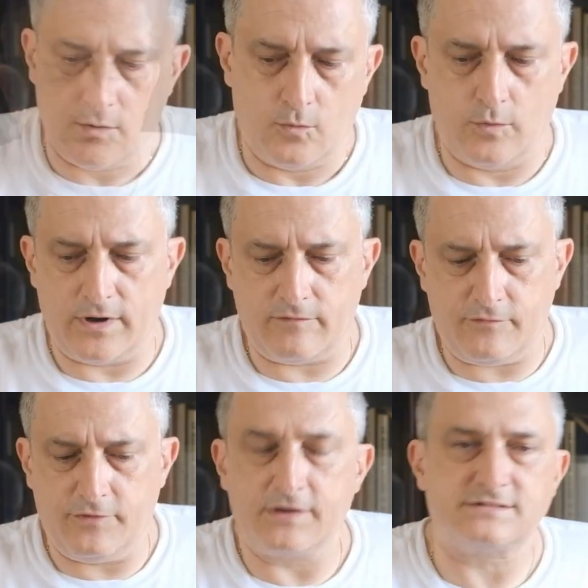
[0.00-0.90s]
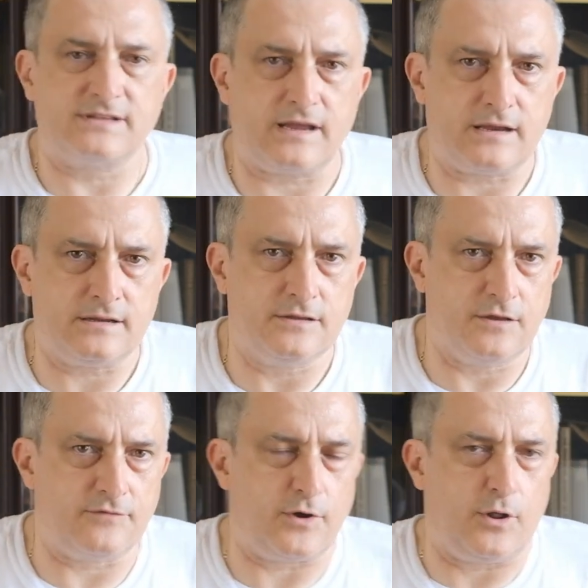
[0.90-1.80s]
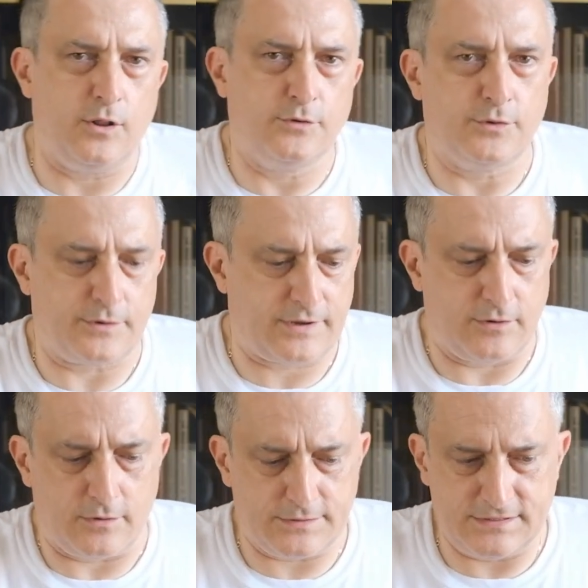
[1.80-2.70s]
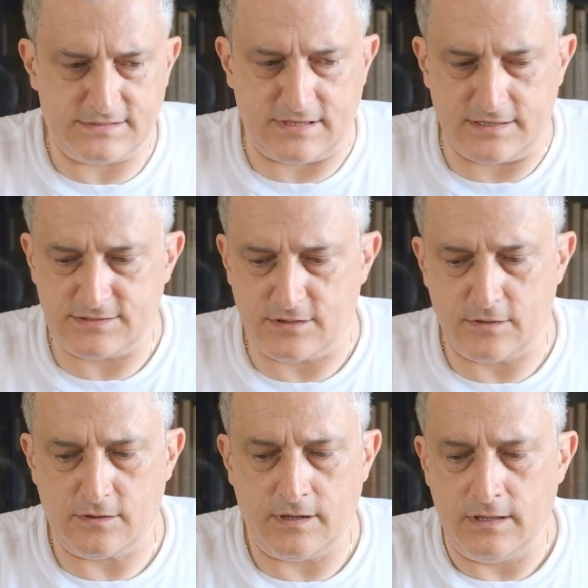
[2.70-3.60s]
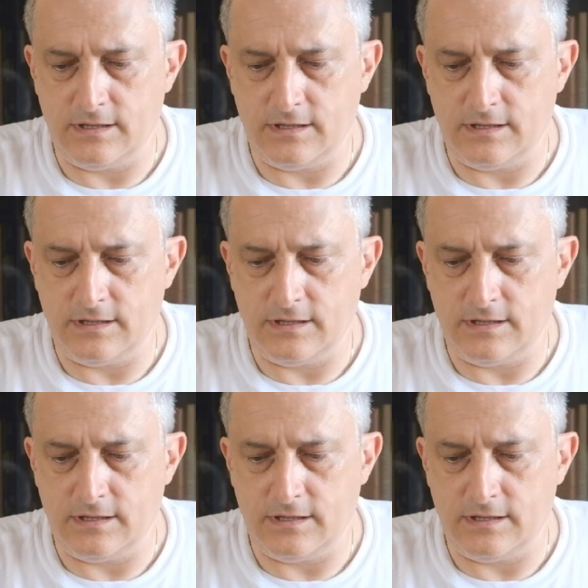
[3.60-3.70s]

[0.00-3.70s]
When everything is done, you have all your recordings and so on,